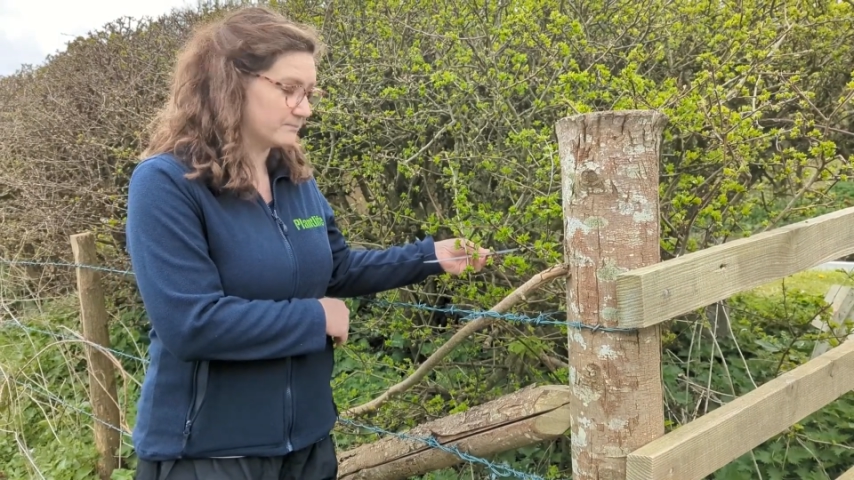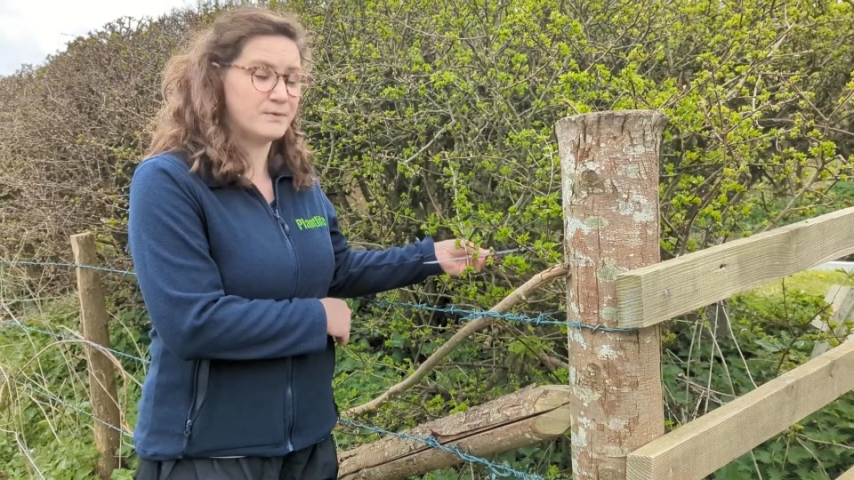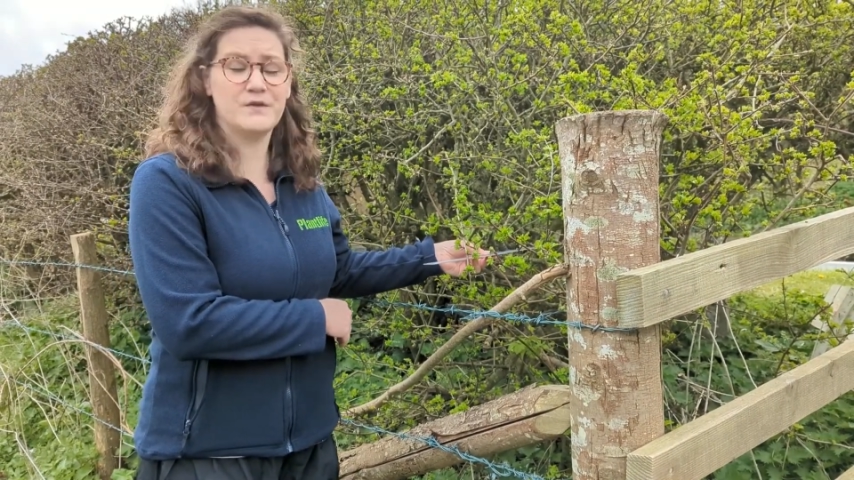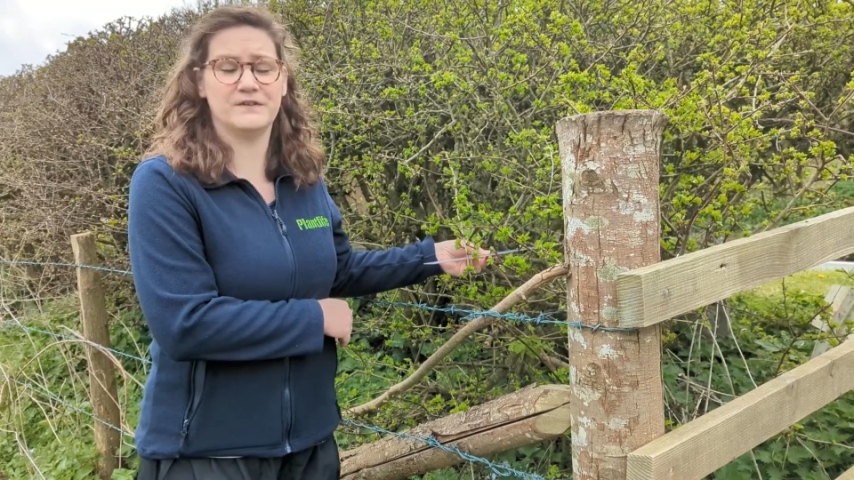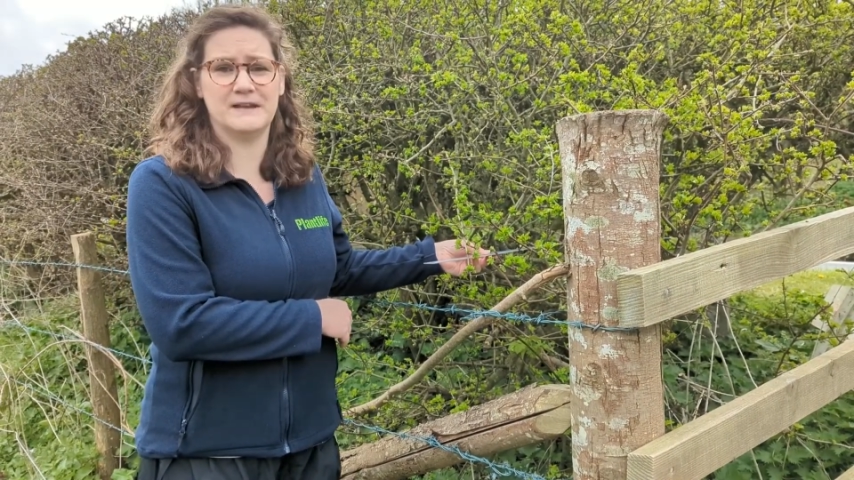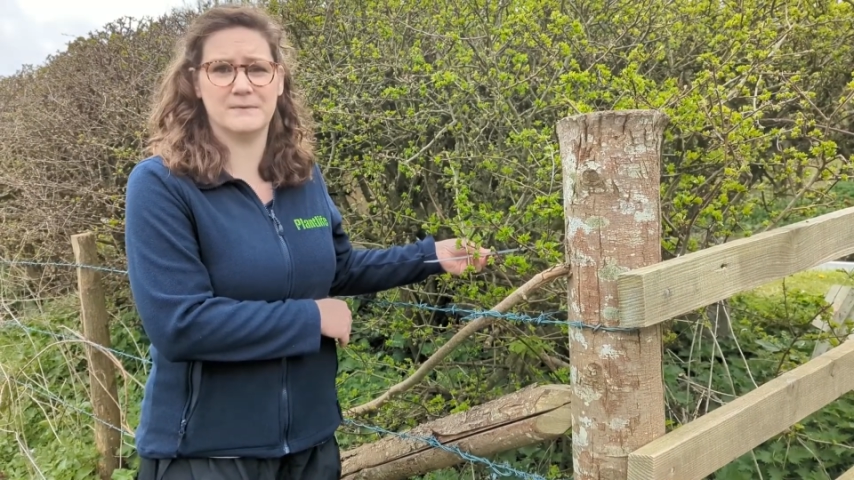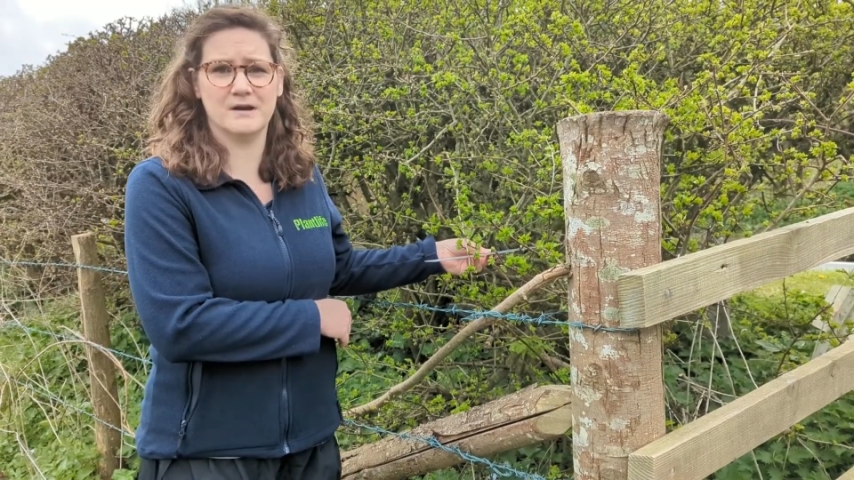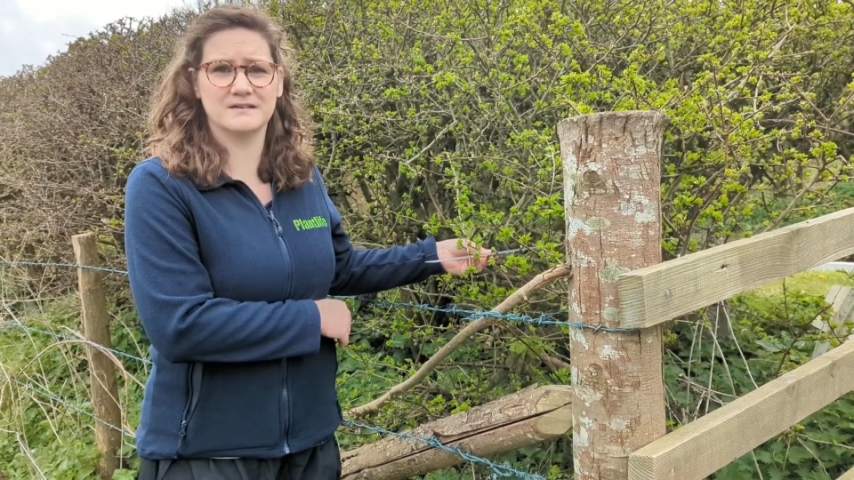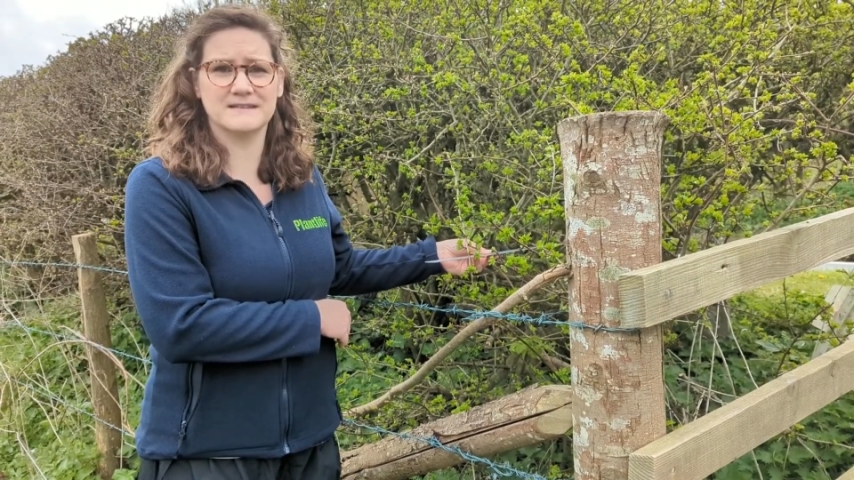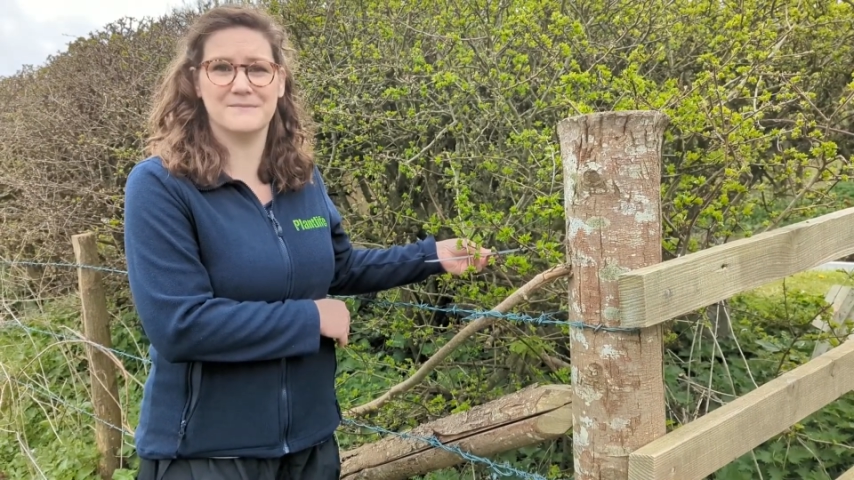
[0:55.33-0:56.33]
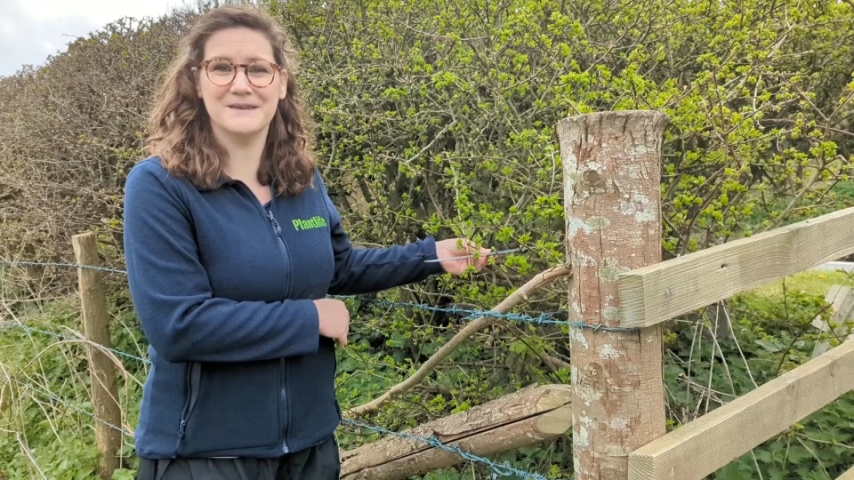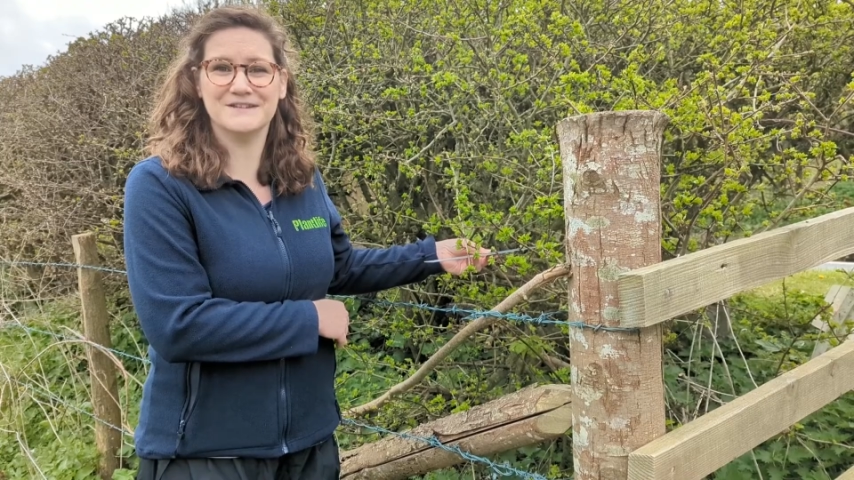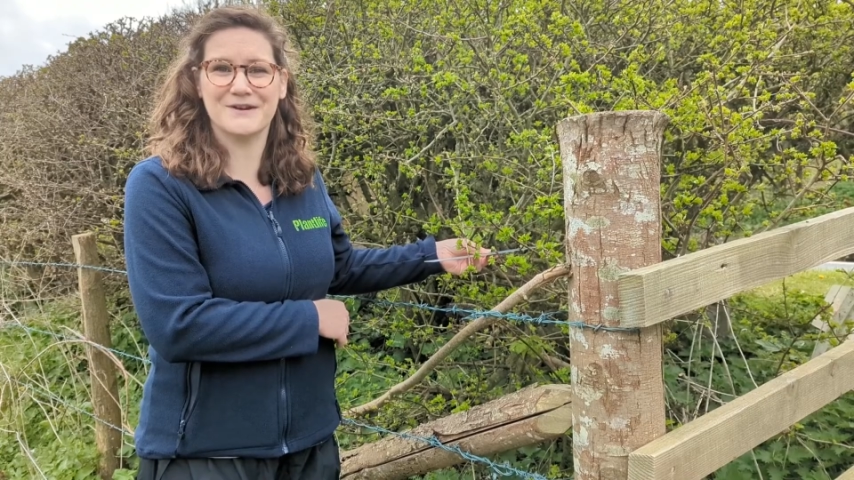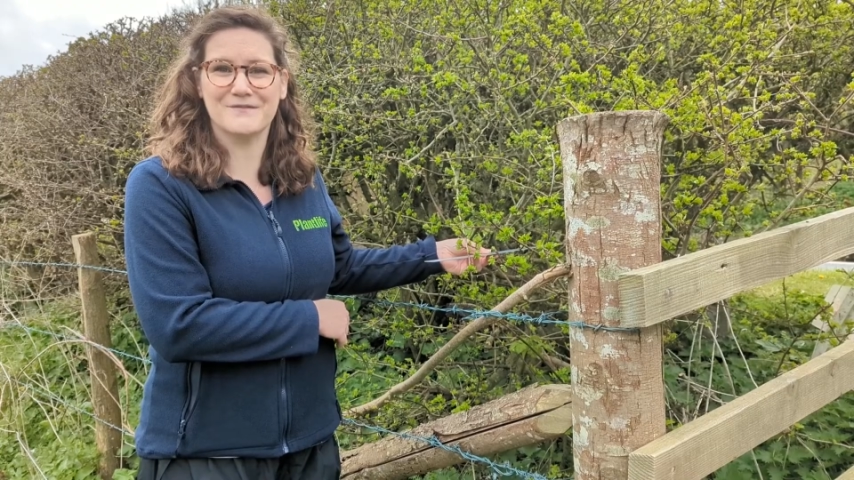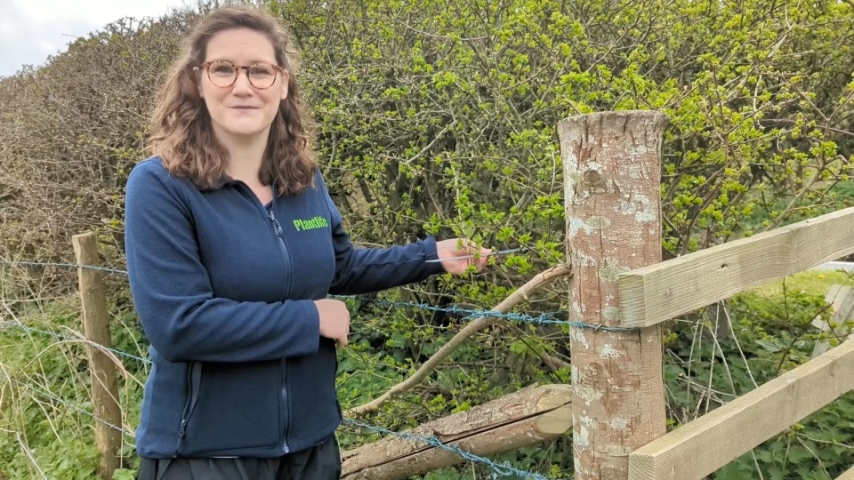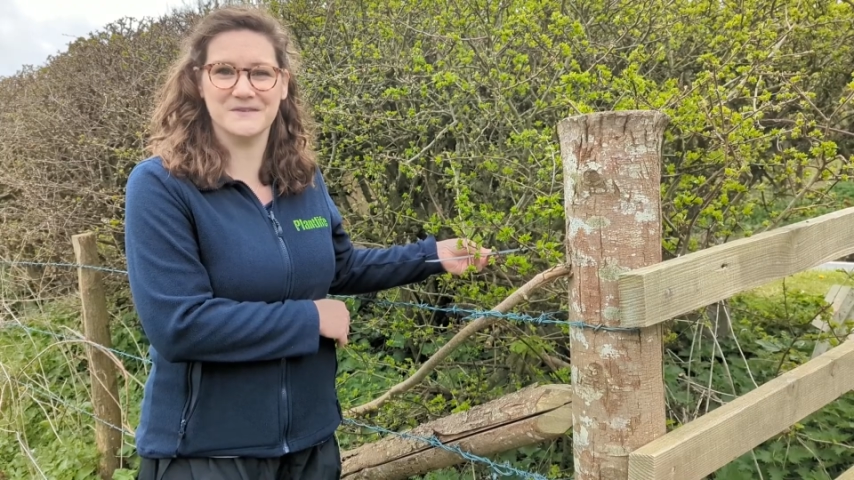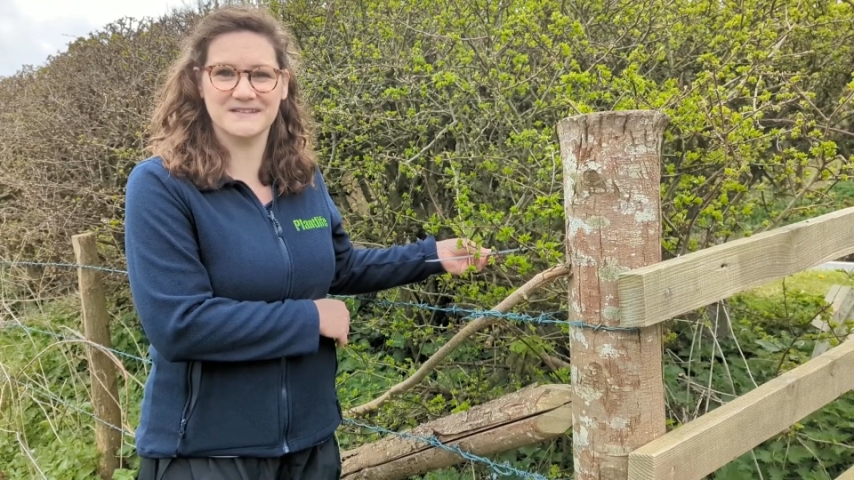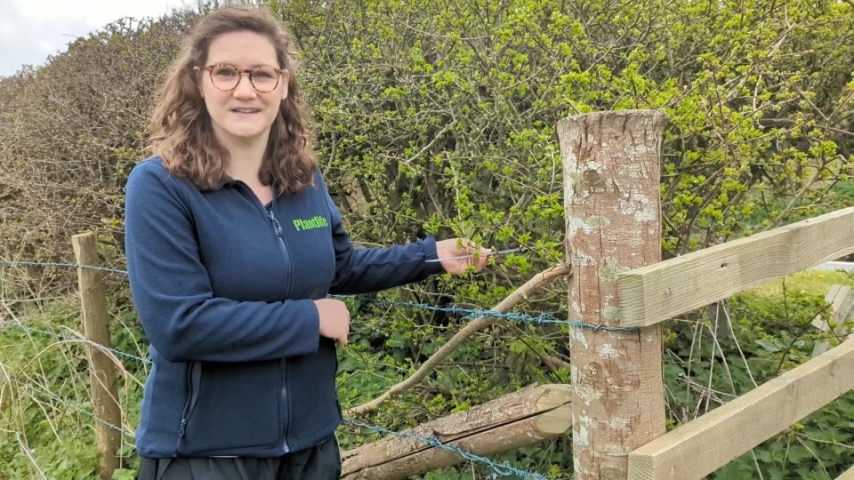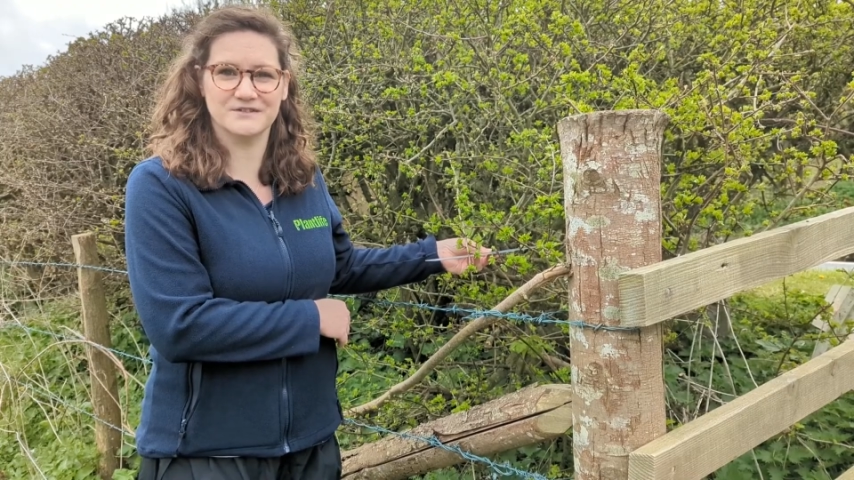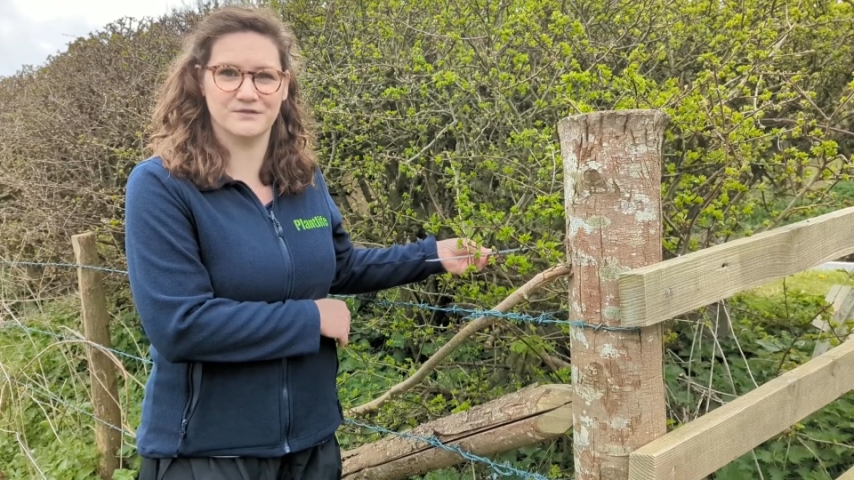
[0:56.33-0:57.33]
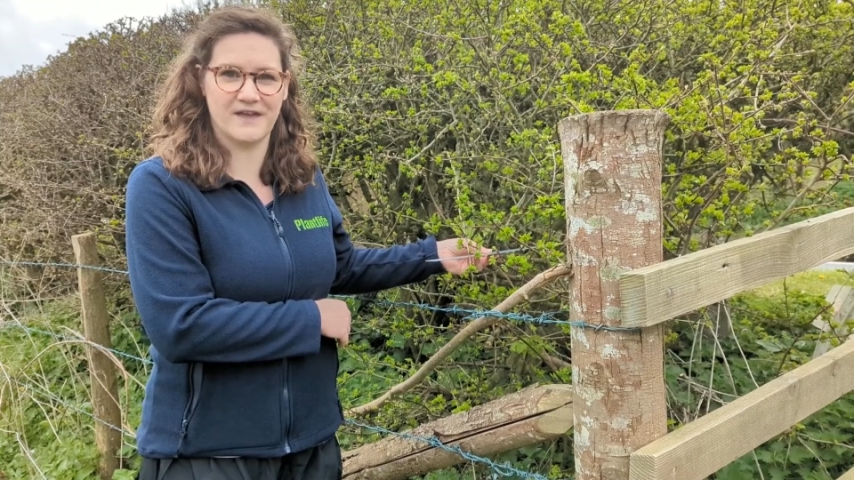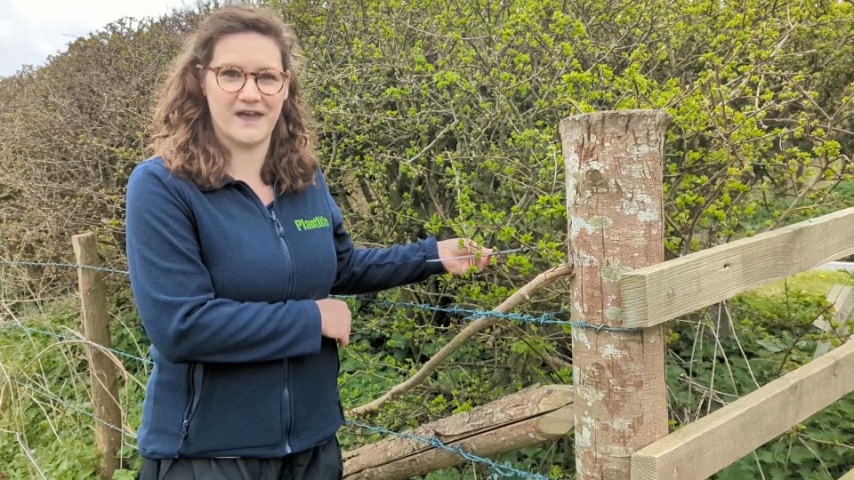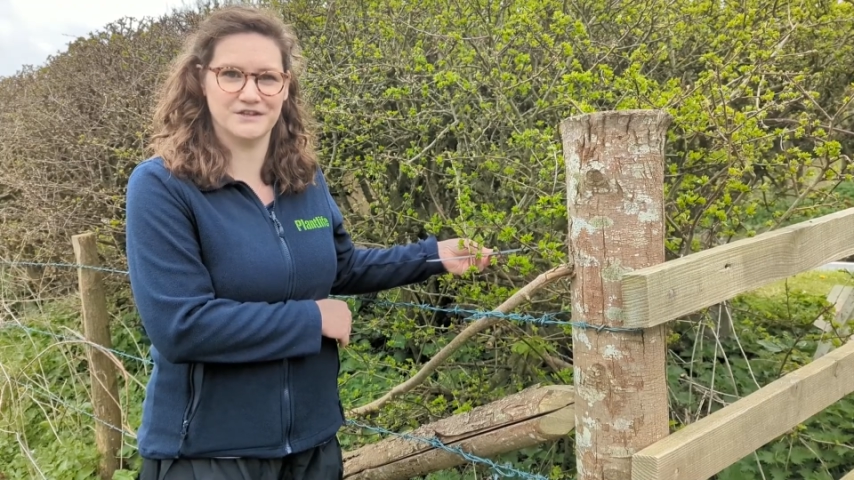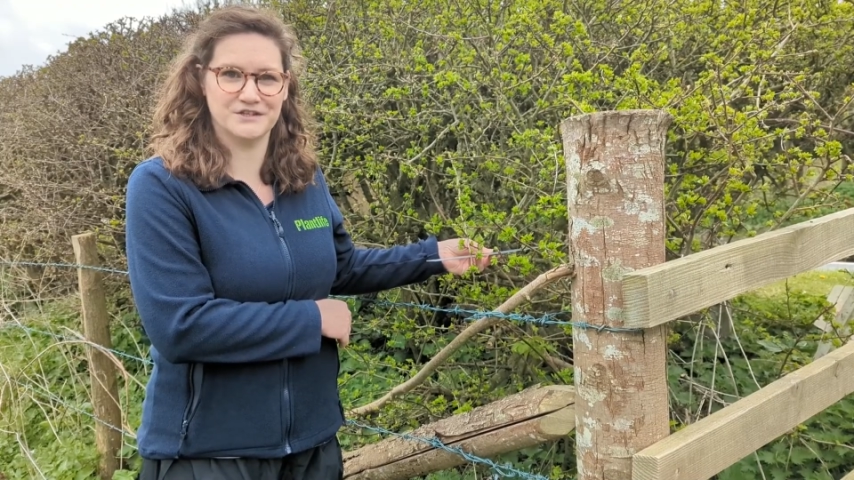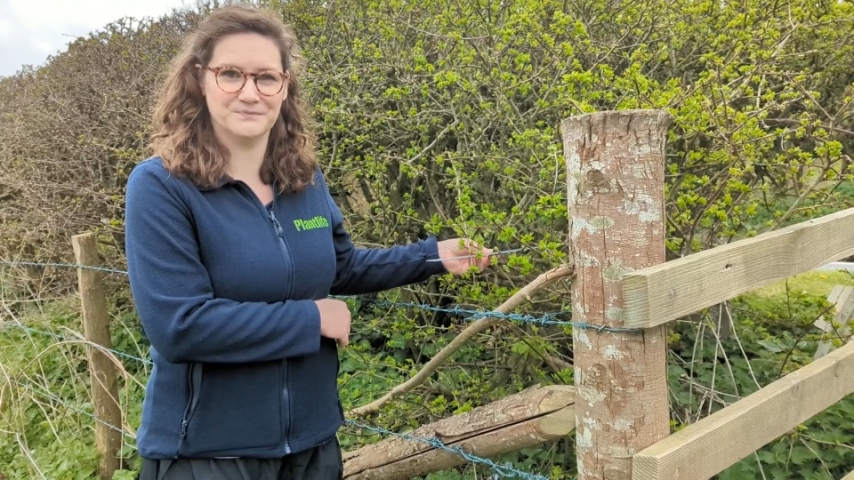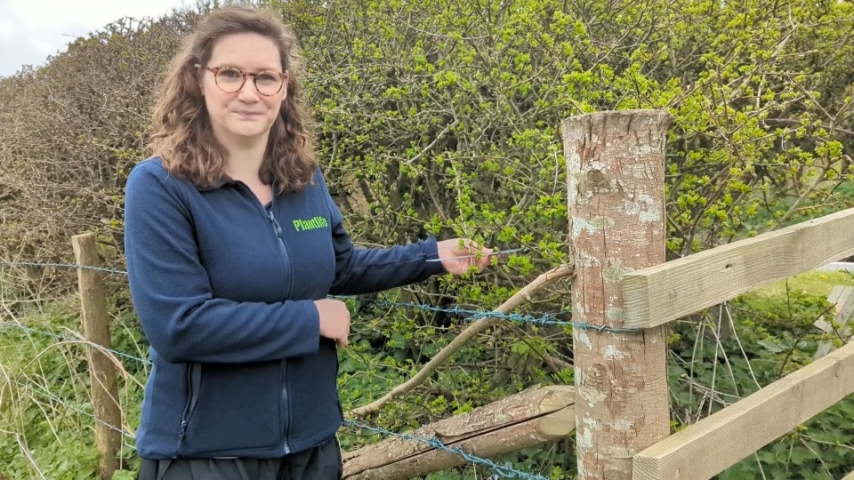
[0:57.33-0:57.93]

perfectly marks 1 metre out from the centre of the hedge.